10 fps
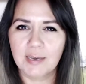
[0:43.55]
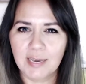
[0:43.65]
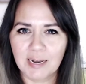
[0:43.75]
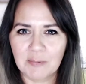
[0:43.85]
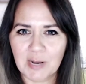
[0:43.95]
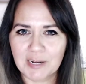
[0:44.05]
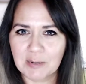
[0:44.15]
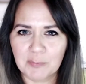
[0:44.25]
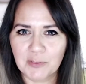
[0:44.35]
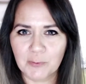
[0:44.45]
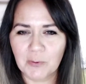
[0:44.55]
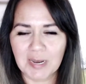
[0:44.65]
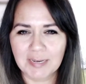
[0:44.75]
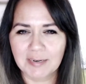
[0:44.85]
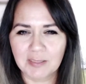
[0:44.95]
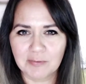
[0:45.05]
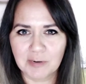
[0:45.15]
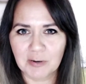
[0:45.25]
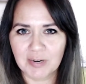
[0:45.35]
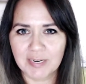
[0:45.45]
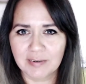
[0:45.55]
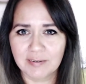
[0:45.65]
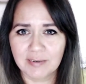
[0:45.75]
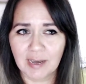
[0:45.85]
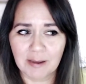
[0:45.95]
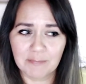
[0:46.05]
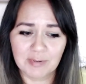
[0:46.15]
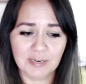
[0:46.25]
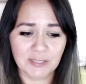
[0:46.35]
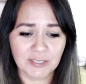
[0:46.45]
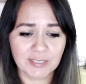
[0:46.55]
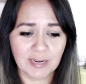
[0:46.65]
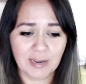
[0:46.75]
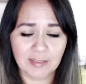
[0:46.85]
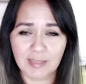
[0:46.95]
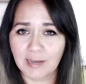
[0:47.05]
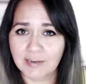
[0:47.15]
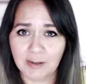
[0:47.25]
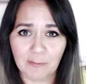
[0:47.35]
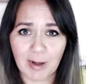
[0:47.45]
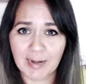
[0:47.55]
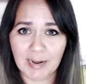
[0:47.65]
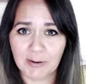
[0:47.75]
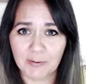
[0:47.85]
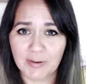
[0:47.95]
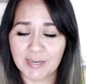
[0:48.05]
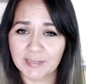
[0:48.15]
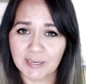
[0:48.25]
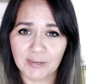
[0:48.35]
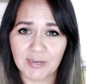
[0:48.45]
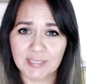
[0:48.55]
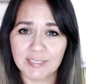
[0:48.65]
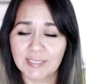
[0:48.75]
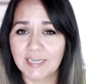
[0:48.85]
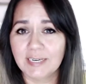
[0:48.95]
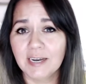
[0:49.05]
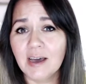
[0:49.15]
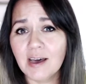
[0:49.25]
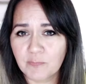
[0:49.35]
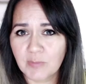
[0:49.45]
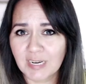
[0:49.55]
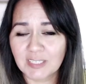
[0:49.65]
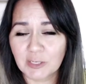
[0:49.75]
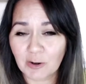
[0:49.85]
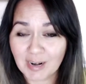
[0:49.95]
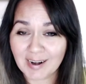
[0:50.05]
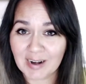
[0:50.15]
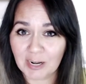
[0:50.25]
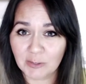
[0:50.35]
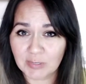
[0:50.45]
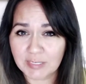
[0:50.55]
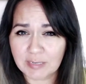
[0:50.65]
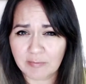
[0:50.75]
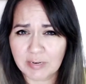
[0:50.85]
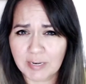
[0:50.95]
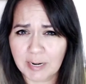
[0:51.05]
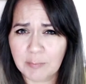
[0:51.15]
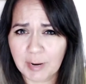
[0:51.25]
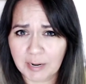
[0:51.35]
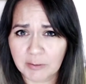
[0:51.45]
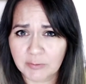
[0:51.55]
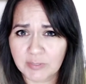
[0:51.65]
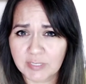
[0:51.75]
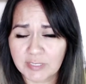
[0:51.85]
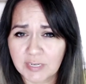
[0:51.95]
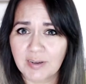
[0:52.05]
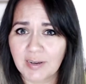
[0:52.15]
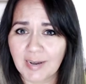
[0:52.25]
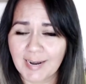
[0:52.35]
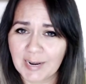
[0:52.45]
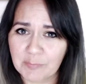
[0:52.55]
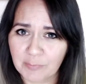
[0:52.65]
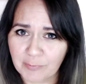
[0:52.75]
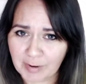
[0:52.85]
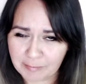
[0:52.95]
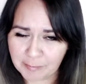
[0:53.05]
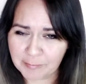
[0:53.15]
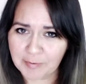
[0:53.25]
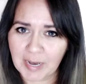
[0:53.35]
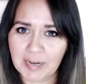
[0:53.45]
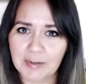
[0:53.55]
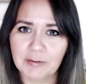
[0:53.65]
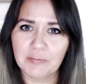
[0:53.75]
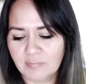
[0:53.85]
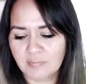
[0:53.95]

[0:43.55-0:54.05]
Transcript: And I'm not going to put the weigh-in at the very end. I'm going to just get that done right now and let you guys see. I started at 179 pounds. I am 5'5".